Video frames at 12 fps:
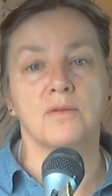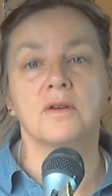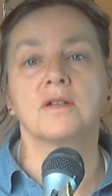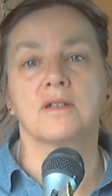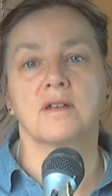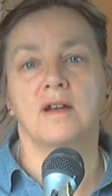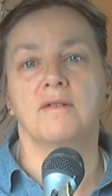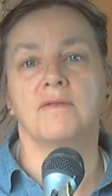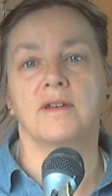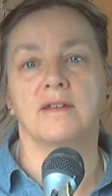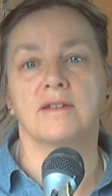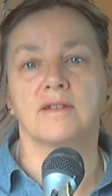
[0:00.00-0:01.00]
your horse
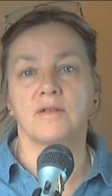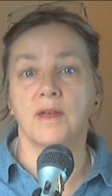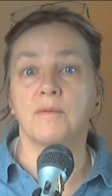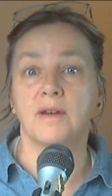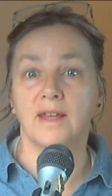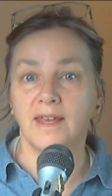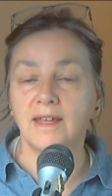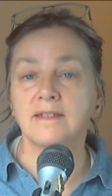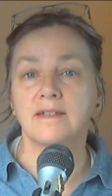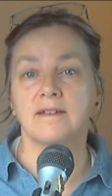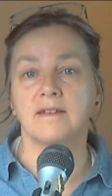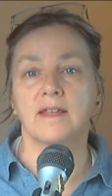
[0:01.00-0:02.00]
confidence so that when it
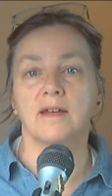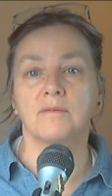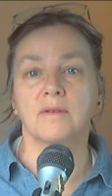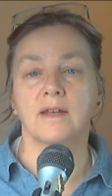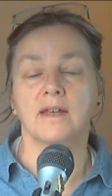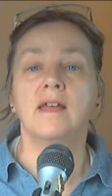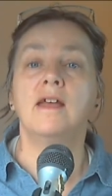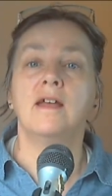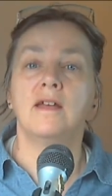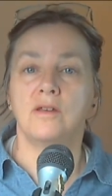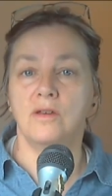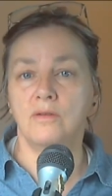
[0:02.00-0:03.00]
gets into that ring,
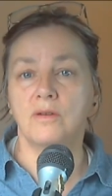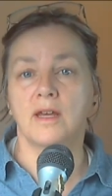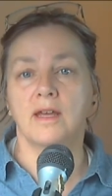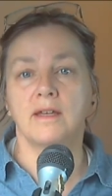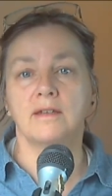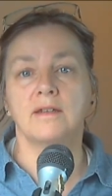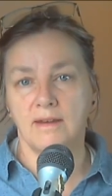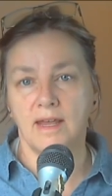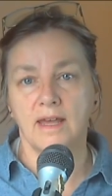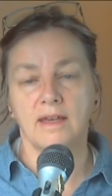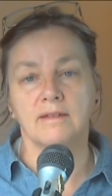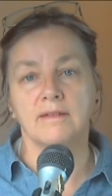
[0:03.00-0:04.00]
you can
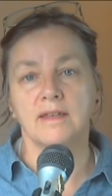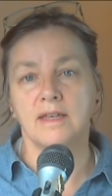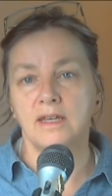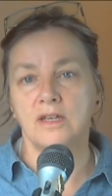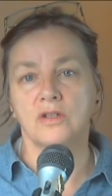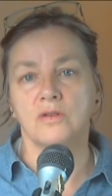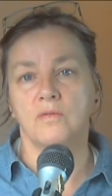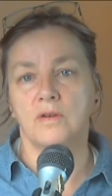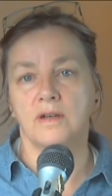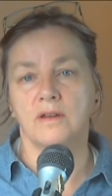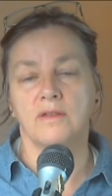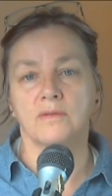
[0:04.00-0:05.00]
nail each
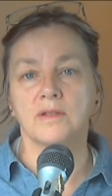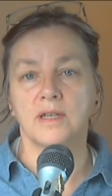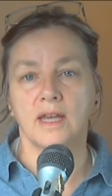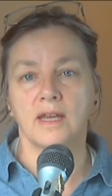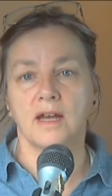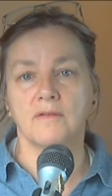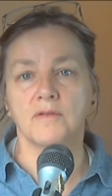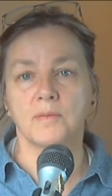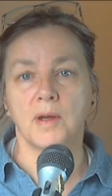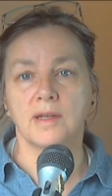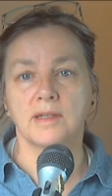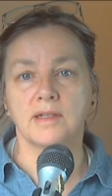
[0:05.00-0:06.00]
one of those takeoff
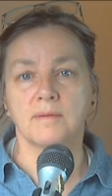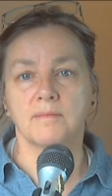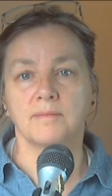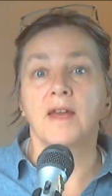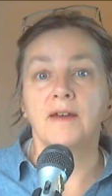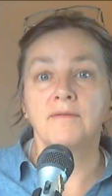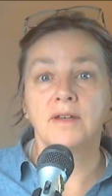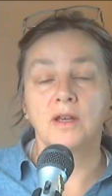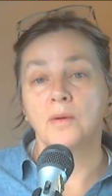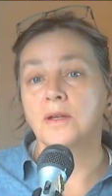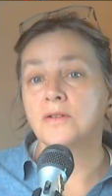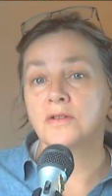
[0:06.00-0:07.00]
spots. If you have any
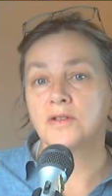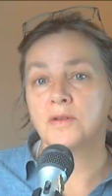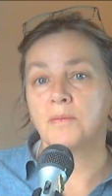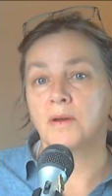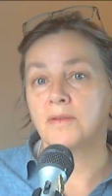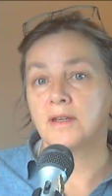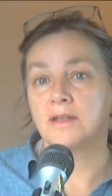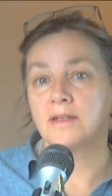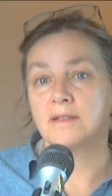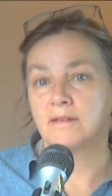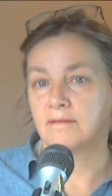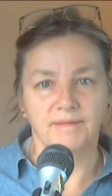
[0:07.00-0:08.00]
questions about
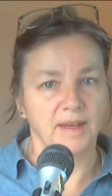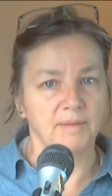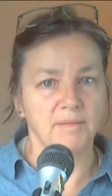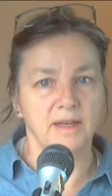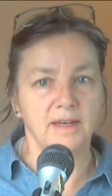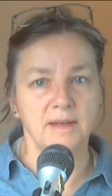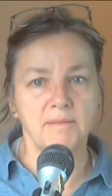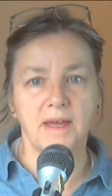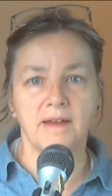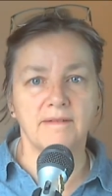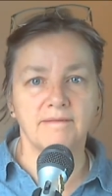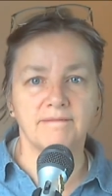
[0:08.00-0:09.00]
these, give me an
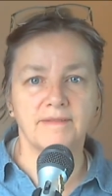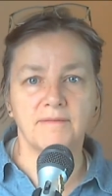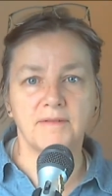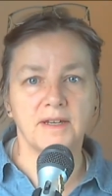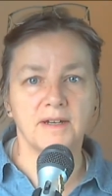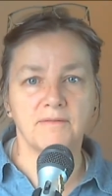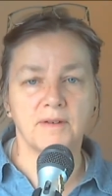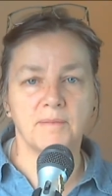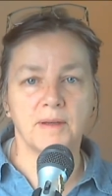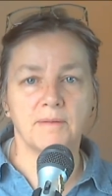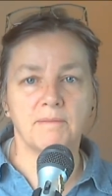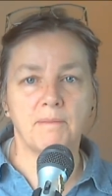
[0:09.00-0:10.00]
email. Love to hear from
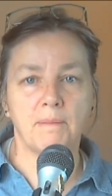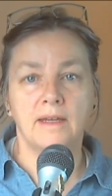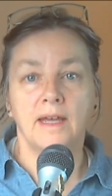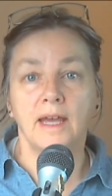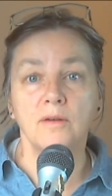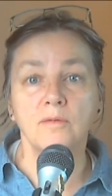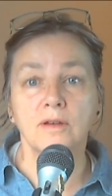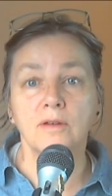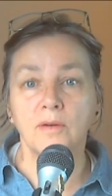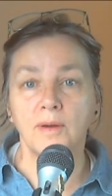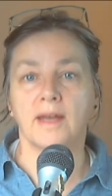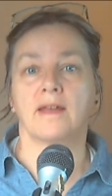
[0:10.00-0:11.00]
you. And real
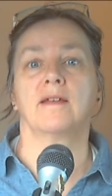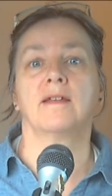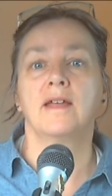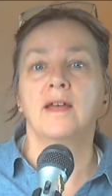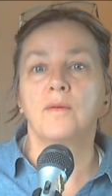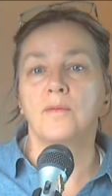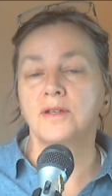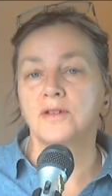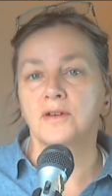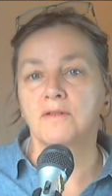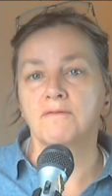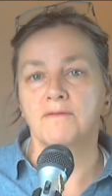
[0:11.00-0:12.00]
quick, what's
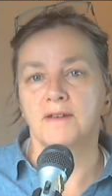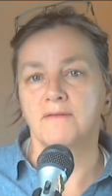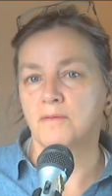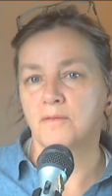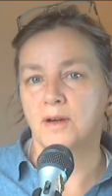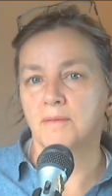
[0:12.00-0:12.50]
your favorite